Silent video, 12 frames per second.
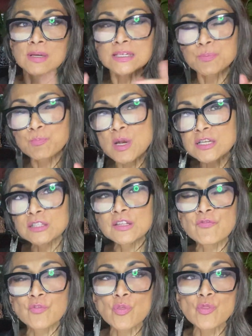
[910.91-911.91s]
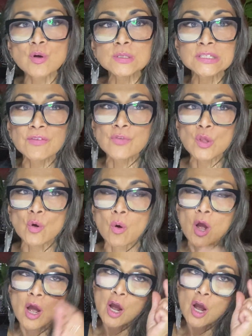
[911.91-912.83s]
especially for those of you